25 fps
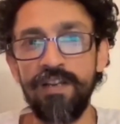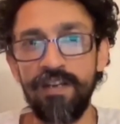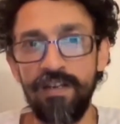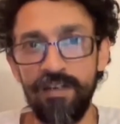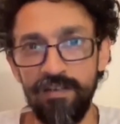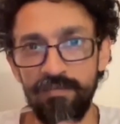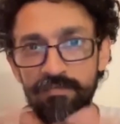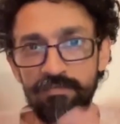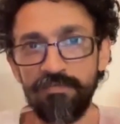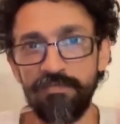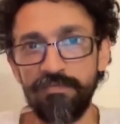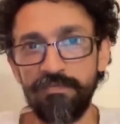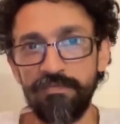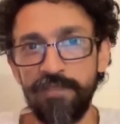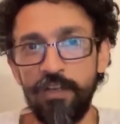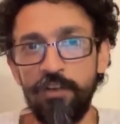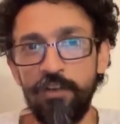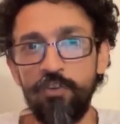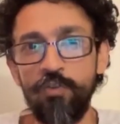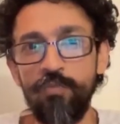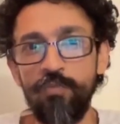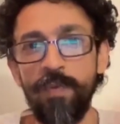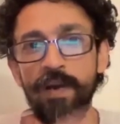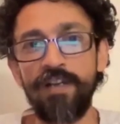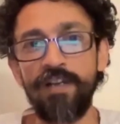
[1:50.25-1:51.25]
and one or
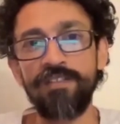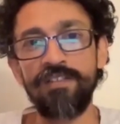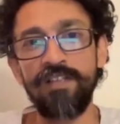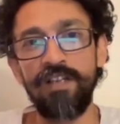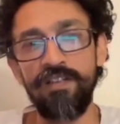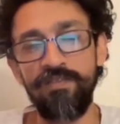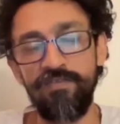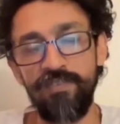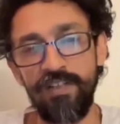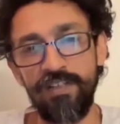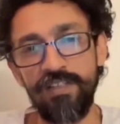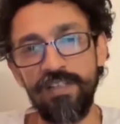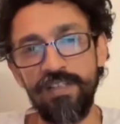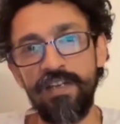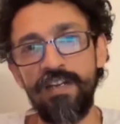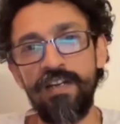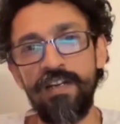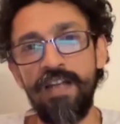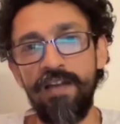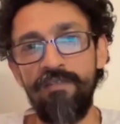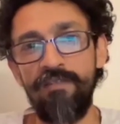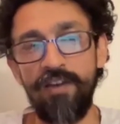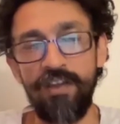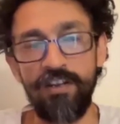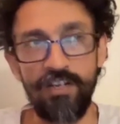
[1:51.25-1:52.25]
two Pakistani friends I did
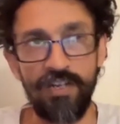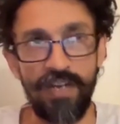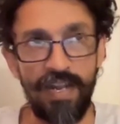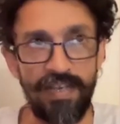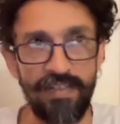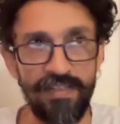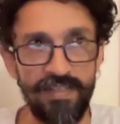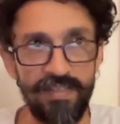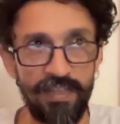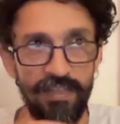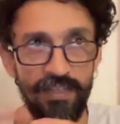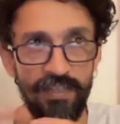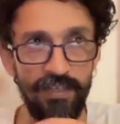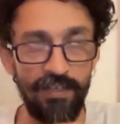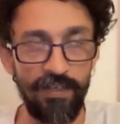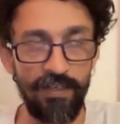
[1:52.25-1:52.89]
have, I realized that